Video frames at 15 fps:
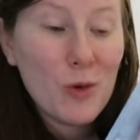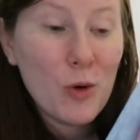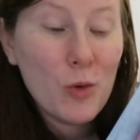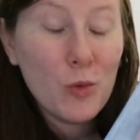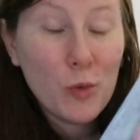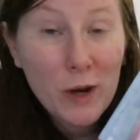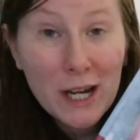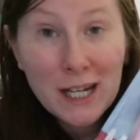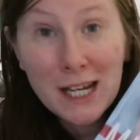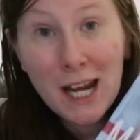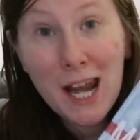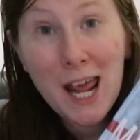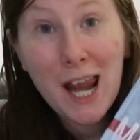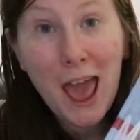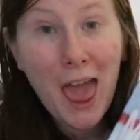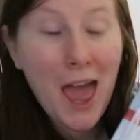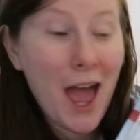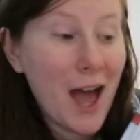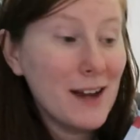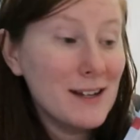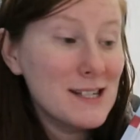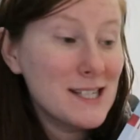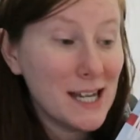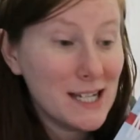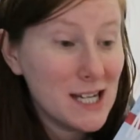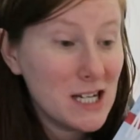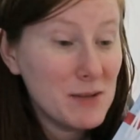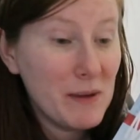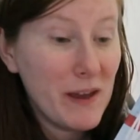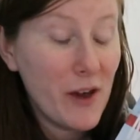written in it and sent
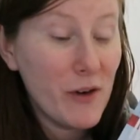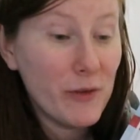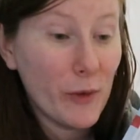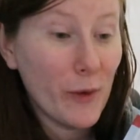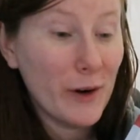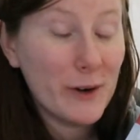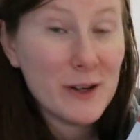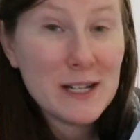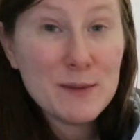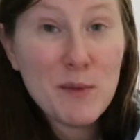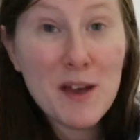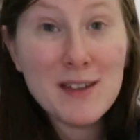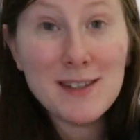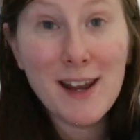it to me for Christmas,